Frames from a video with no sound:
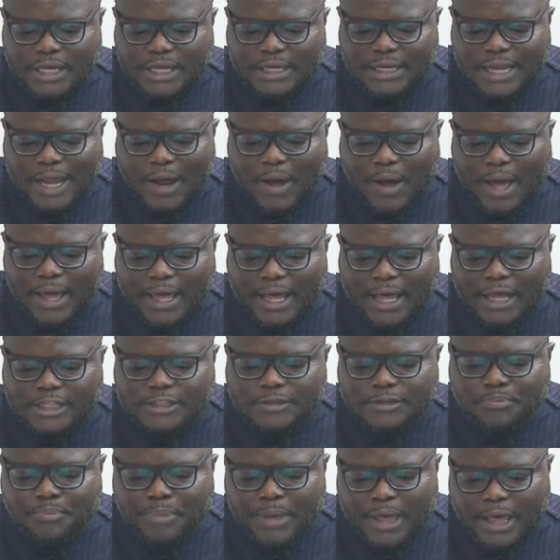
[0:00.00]
and now I
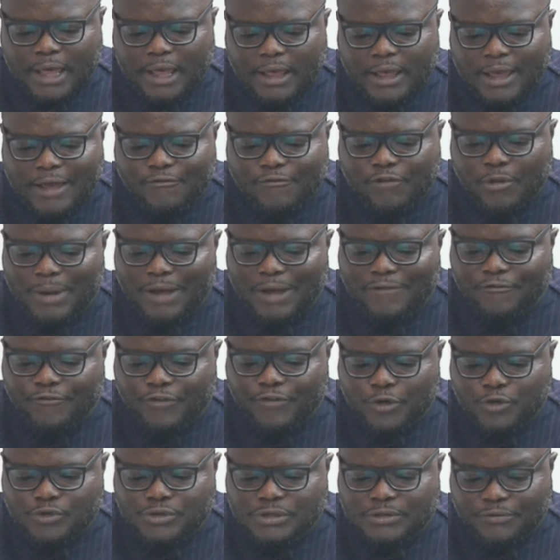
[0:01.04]
can't pay for my
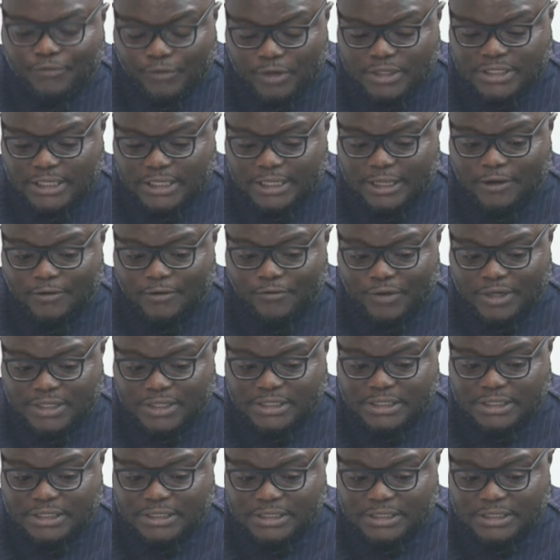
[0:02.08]
fees at the university.